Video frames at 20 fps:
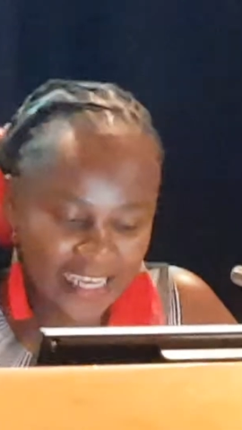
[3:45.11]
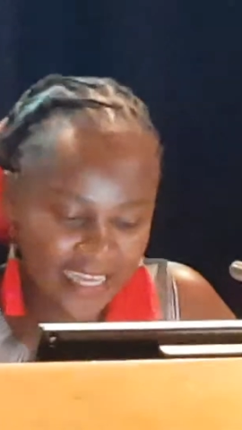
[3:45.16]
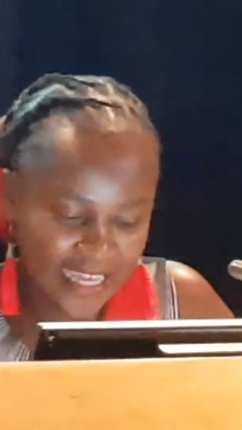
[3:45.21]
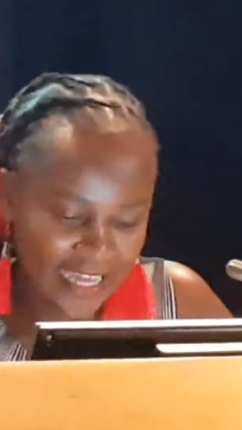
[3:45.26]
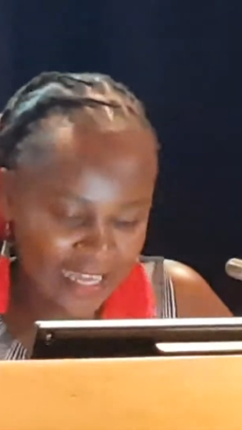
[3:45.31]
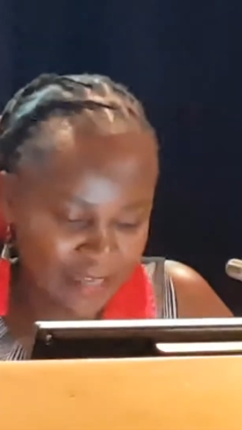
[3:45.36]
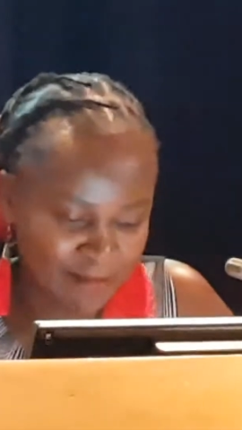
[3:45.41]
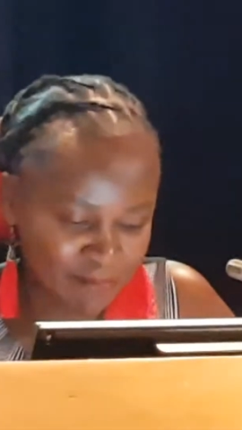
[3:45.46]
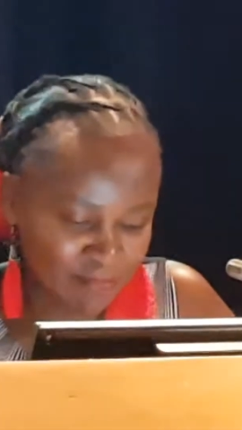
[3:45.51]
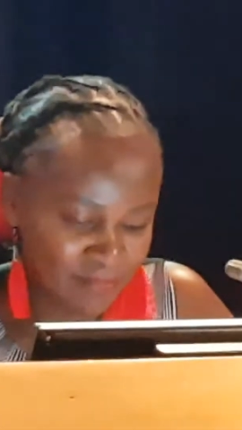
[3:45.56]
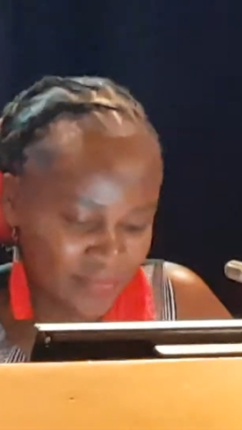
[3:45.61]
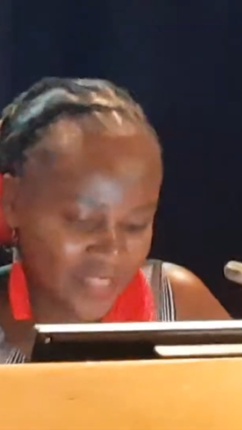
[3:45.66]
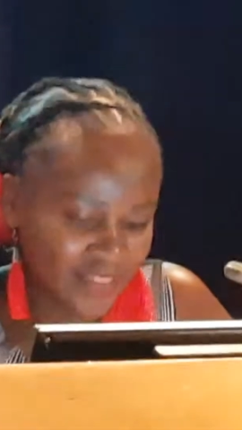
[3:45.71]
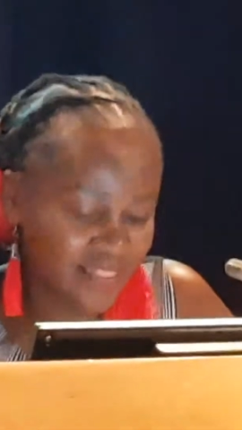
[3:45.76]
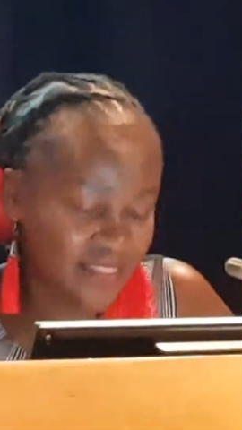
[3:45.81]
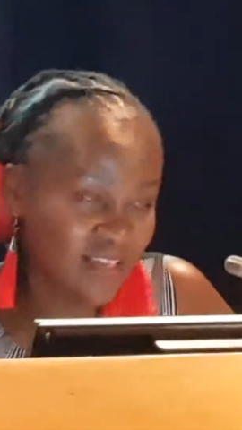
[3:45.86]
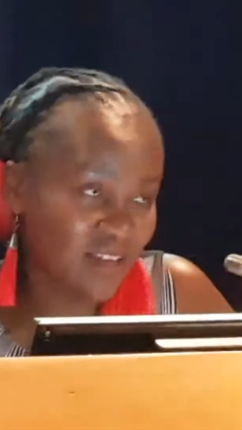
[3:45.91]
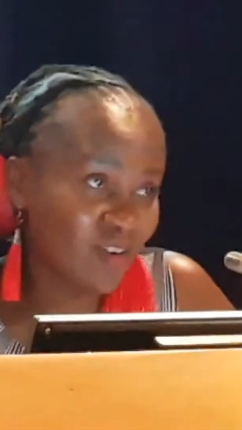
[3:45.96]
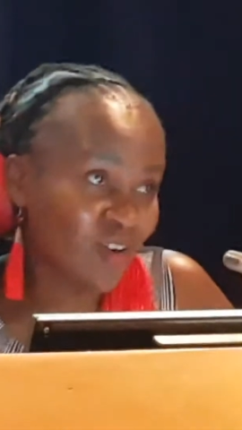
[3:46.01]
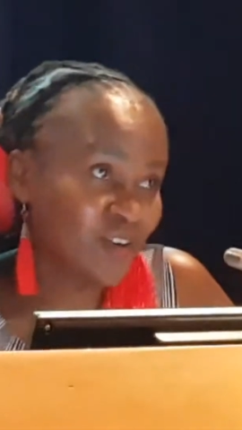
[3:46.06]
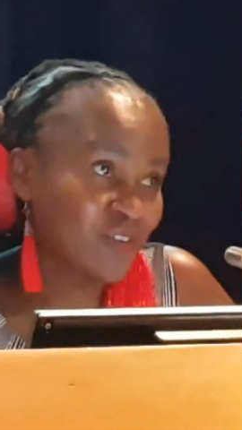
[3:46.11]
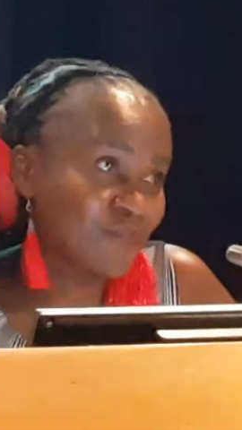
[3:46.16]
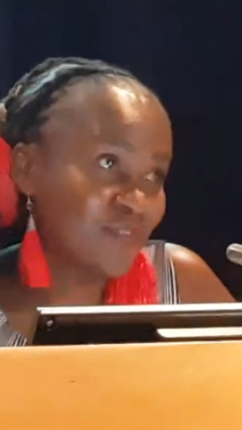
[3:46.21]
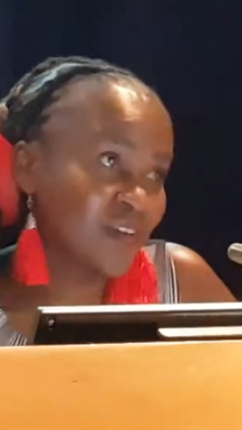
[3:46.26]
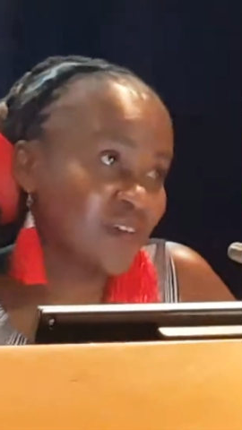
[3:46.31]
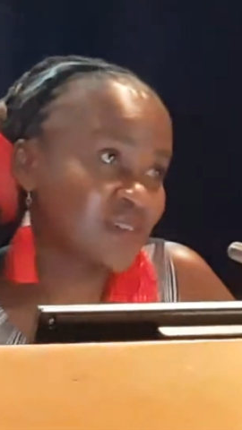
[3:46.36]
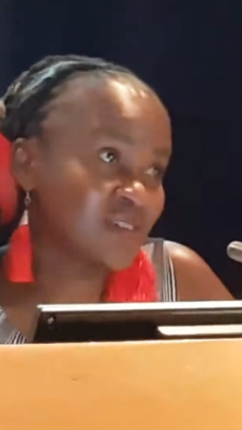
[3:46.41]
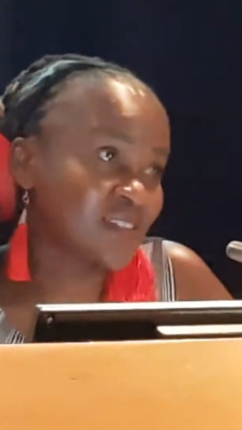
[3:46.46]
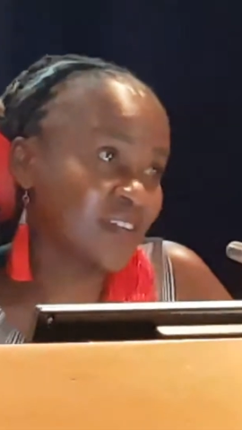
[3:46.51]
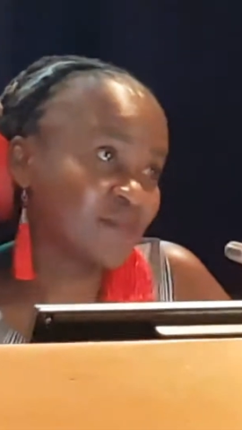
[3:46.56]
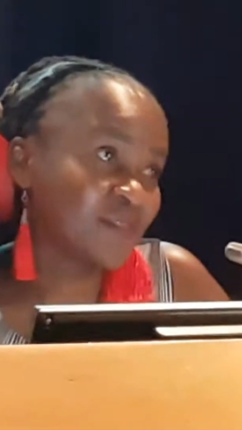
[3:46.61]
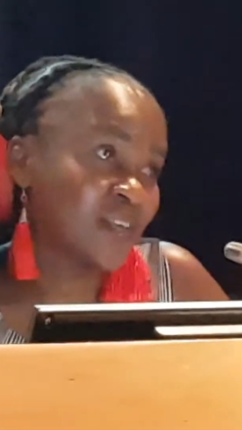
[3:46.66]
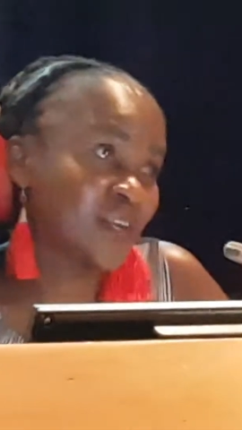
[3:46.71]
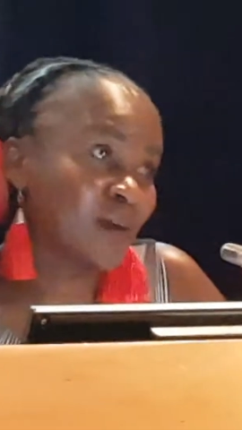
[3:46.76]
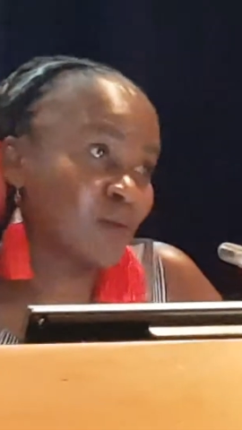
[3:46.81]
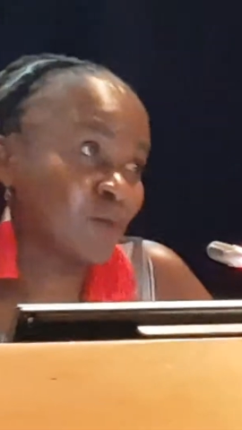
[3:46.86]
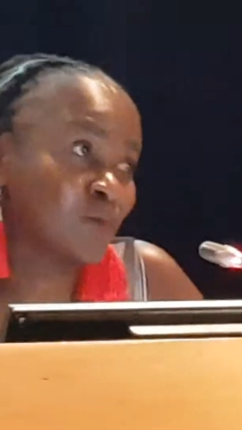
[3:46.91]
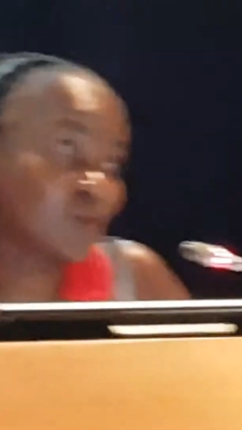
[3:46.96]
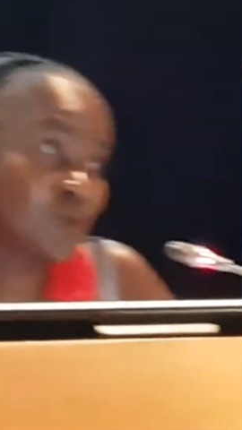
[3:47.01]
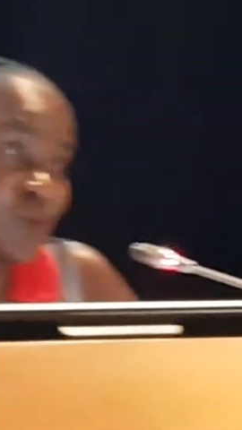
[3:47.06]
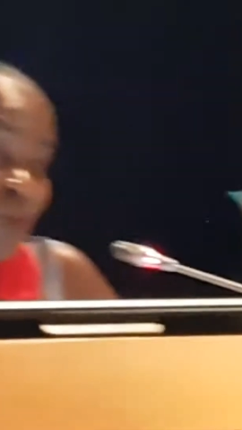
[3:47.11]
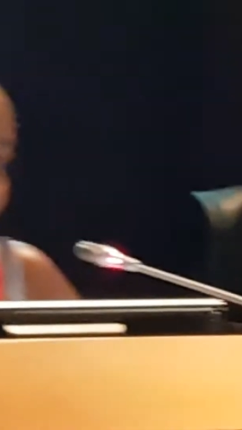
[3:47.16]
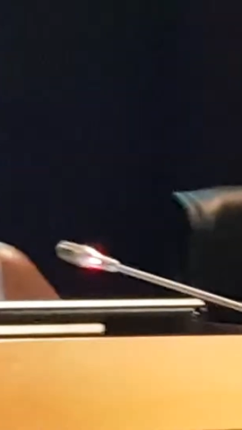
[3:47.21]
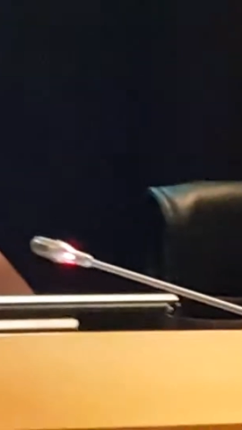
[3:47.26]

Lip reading: But a lot of the stuff that I will talk